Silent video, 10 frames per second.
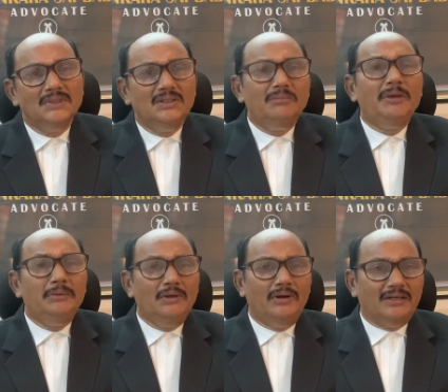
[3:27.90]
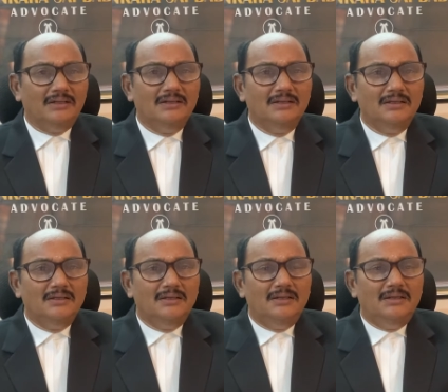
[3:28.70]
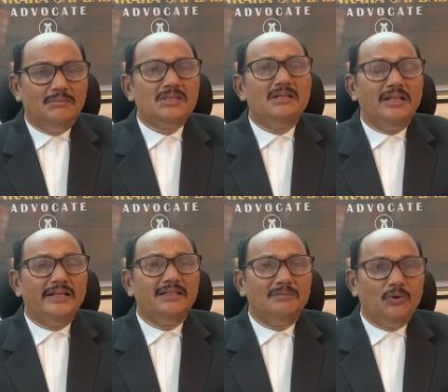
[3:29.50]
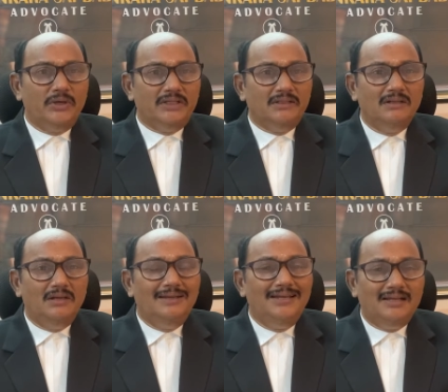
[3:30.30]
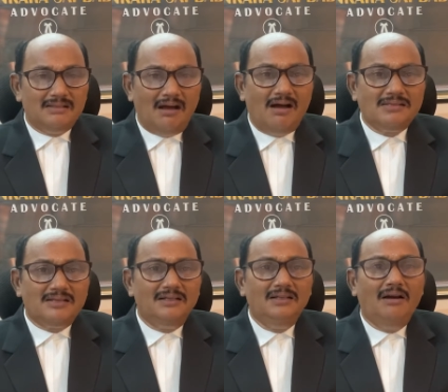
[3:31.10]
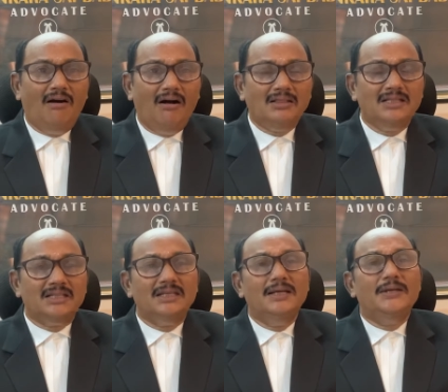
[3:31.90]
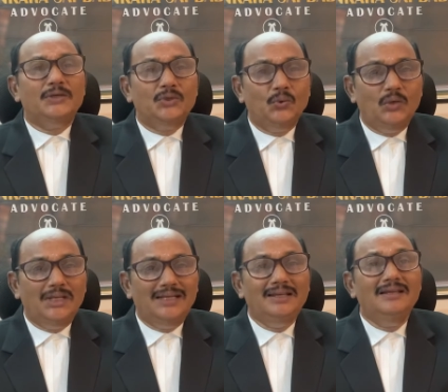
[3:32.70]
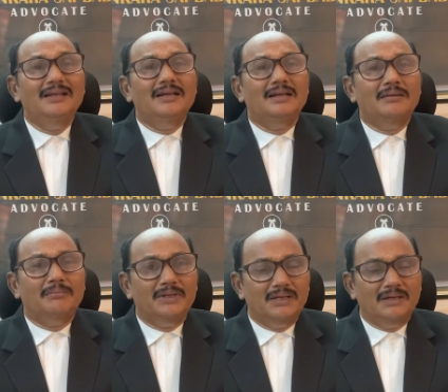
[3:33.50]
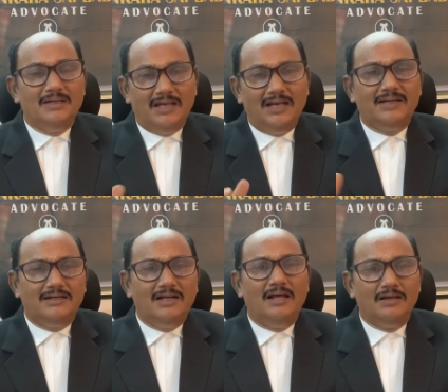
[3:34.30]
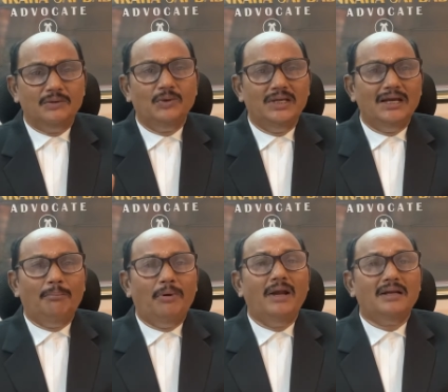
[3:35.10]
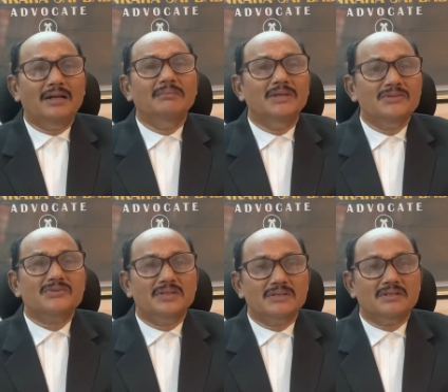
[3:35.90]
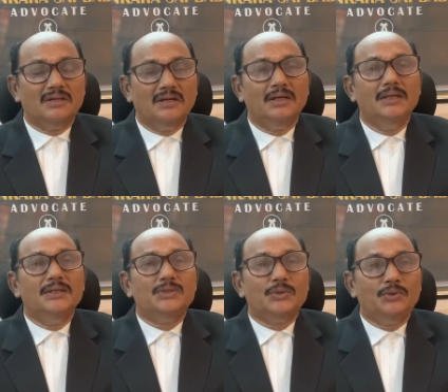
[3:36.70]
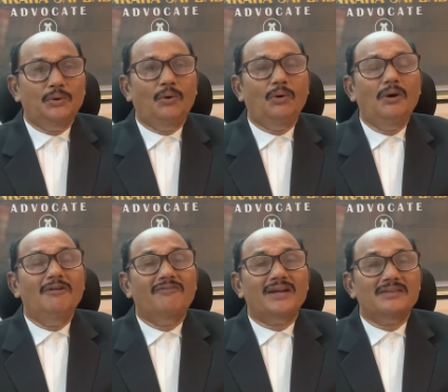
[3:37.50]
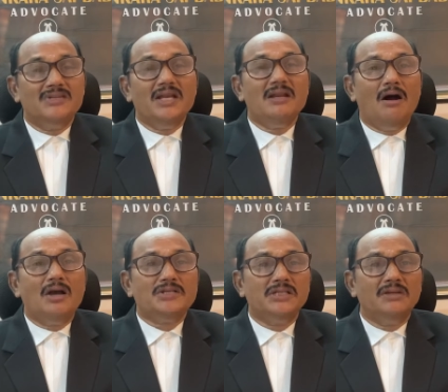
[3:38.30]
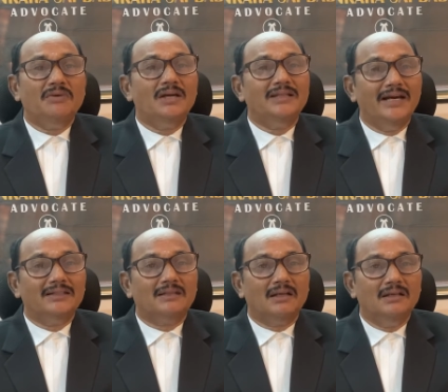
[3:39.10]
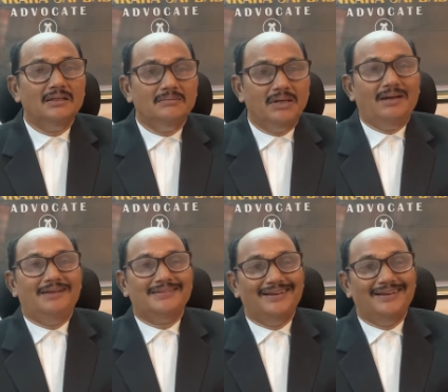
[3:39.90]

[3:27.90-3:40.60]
you may be knowing, Mr. Narendra Modi, he has asked all the newly uh, elected or newly appointed ministers uh, to go for Jan Ashirwad Yatra because